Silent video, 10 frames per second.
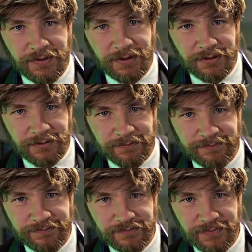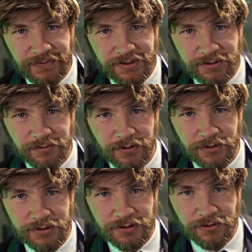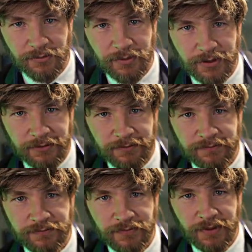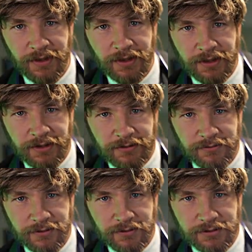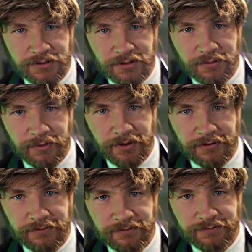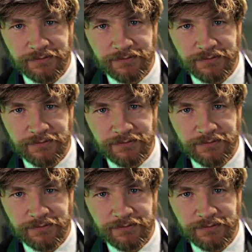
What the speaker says: Okay, just focus on the pen. Focus on the pen.